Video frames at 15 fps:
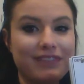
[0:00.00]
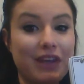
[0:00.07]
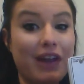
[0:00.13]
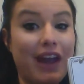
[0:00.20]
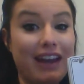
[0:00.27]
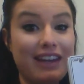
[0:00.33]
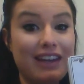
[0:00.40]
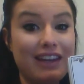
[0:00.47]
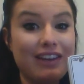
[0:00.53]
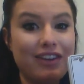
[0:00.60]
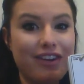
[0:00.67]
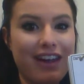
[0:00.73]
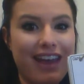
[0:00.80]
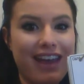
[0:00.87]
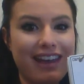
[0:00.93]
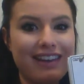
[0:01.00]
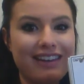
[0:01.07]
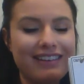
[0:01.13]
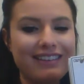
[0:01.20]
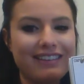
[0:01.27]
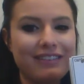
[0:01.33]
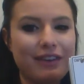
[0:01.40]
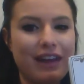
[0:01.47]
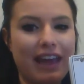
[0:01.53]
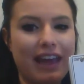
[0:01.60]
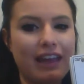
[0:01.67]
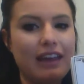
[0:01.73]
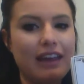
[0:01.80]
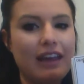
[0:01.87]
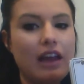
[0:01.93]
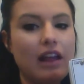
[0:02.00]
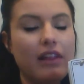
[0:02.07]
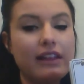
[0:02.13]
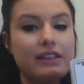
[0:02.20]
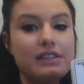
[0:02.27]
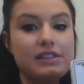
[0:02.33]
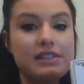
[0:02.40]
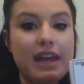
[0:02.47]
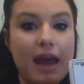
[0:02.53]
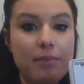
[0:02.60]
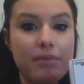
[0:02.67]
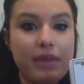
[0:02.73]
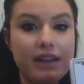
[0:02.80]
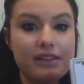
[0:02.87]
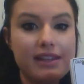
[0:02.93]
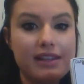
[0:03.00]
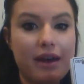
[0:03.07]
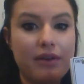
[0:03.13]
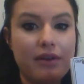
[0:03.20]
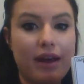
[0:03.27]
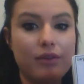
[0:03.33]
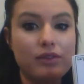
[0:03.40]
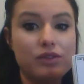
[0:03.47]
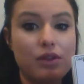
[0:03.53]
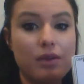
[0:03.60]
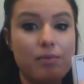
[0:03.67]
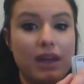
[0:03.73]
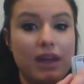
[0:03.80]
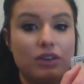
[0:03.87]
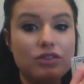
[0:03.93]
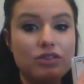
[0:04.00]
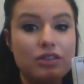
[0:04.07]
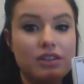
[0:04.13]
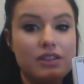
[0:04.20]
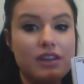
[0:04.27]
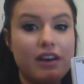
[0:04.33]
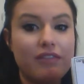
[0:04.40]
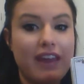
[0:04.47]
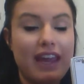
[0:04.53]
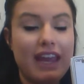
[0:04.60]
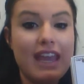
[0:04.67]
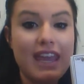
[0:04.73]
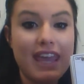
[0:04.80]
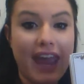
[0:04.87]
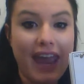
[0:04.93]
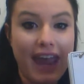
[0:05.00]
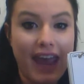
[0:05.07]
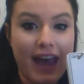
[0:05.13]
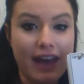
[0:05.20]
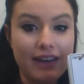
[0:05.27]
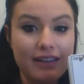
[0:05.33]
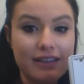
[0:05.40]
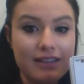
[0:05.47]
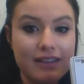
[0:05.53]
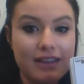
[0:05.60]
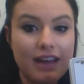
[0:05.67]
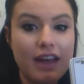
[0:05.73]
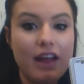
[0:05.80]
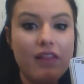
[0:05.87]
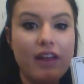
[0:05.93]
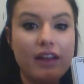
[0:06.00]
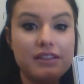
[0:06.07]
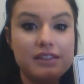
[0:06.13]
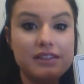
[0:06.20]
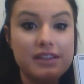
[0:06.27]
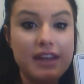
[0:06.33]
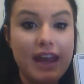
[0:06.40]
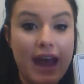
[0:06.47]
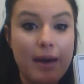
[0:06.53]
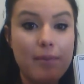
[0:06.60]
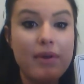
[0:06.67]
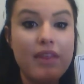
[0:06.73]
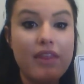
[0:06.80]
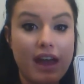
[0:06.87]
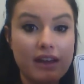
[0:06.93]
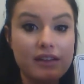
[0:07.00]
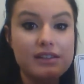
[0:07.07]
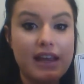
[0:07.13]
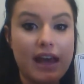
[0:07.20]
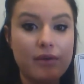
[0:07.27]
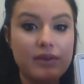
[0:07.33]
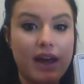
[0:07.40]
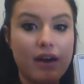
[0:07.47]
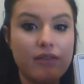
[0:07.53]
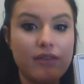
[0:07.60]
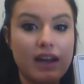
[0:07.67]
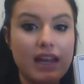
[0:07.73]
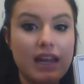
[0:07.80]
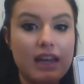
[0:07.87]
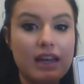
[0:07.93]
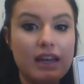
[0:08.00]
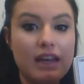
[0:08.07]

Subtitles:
Got it in your head? Okay. Let's tap that sound out. So the picture is of a cat. Let's tap that sound out. Ready?